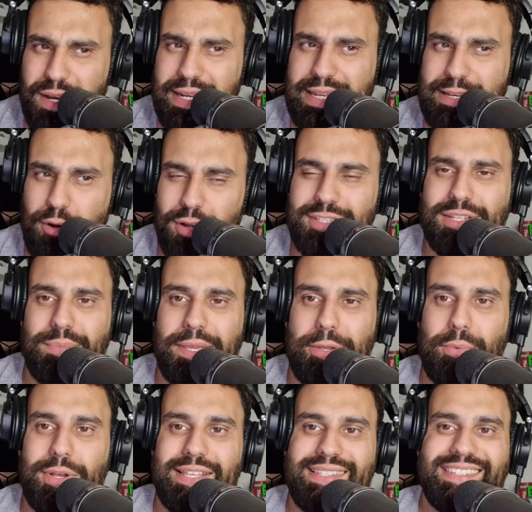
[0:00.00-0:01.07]
got to me
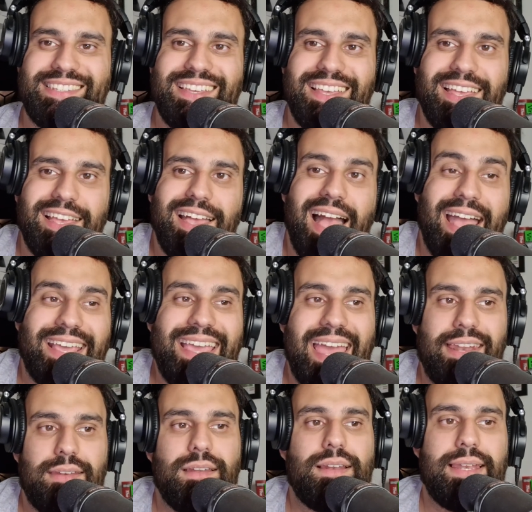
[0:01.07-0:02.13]
was,
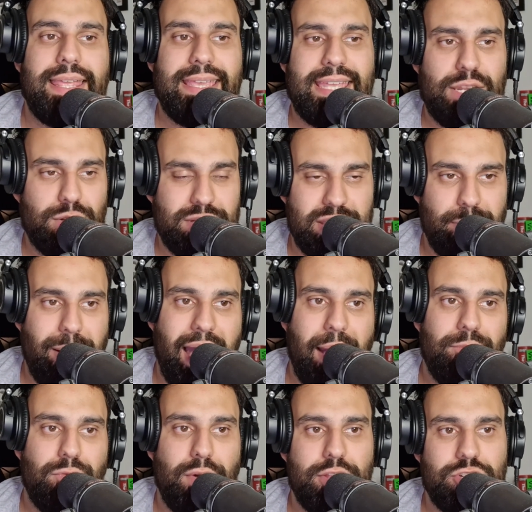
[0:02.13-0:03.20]
again, linking onto the
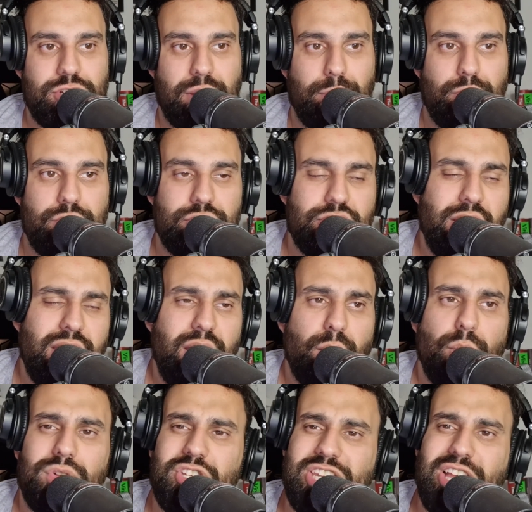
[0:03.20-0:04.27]
Pam friendship, was
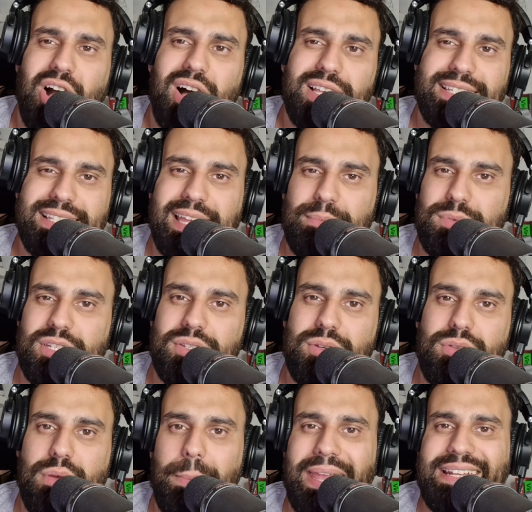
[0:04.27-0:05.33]
when she asked him to
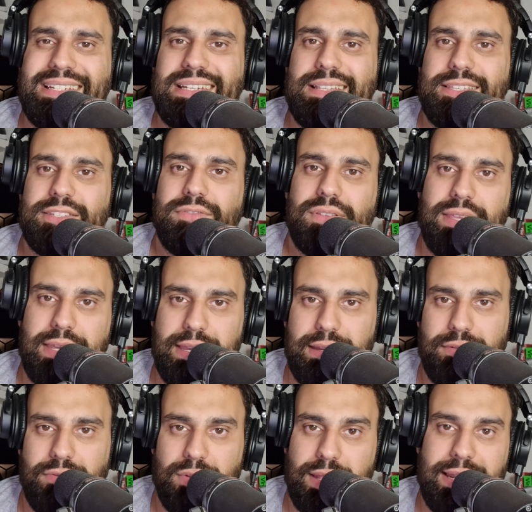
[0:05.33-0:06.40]
do the maintenance for
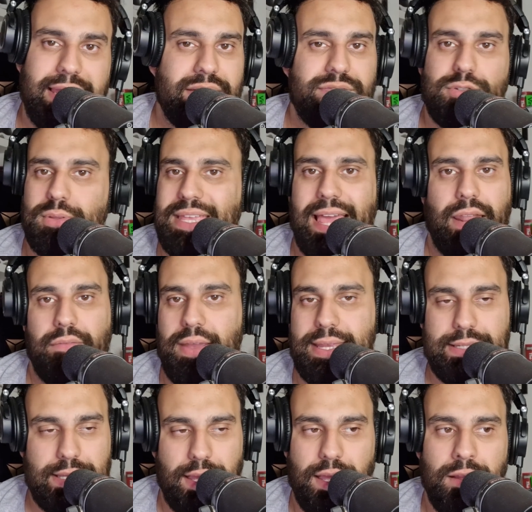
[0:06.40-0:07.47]
the lift or the
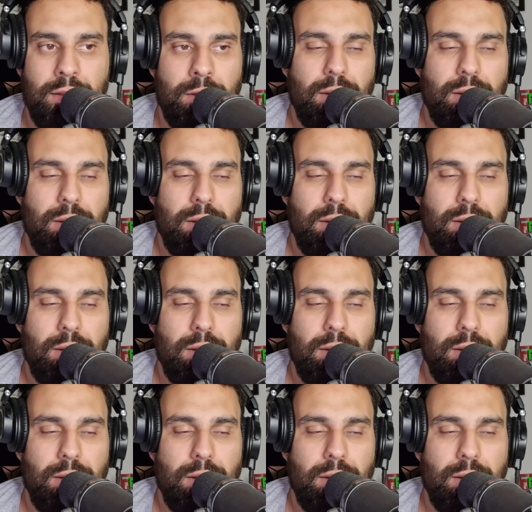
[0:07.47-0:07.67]
elevator.